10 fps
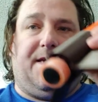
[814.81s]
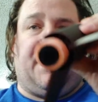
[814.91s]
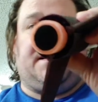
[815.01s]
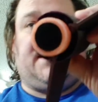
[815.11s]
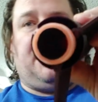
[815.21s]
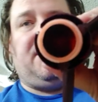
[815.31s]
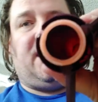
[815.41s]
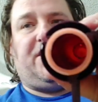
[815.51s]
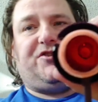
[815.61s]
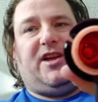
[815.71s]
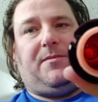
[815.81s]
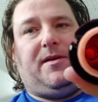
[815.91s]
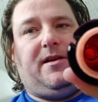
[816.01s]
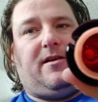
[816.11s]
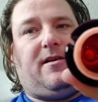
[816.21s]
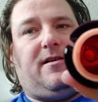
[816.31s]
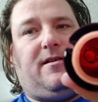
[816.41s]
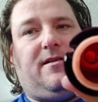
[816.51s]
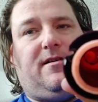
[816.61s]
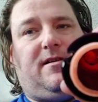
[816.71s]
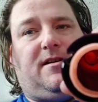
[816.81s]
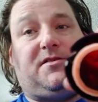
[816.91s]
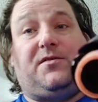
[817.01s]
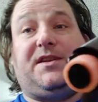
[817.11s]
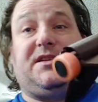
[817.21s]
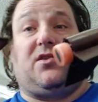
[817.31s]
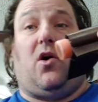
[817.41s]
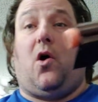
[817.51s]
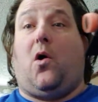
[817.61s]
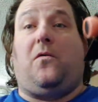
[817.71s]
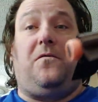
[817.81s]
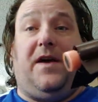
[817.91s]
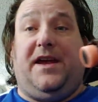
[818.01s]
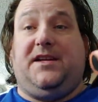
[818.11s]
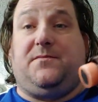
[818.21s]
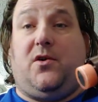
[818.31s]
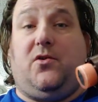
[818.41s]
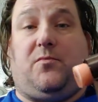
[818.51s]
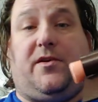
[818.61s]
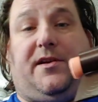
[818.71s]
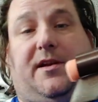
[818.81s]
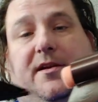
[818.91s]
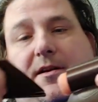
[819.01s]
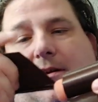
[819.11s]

And that same kind of shape here. So these are all vase mode printed.